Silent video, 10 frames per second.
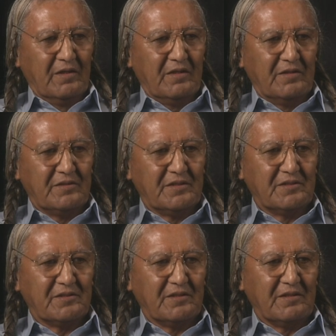
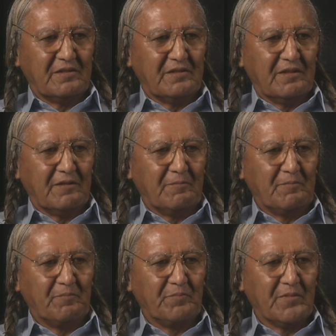consistent
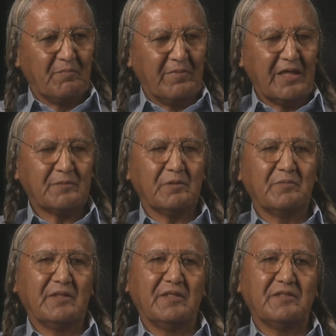um, mass
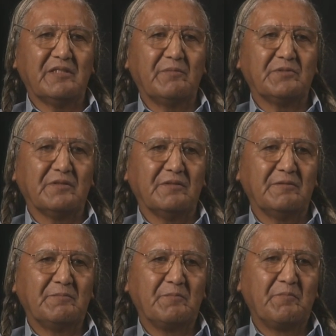public deception
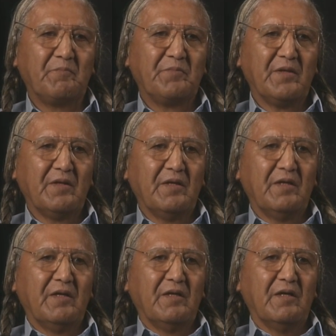
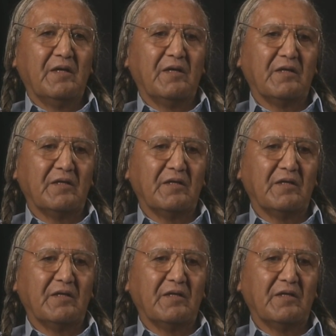uh,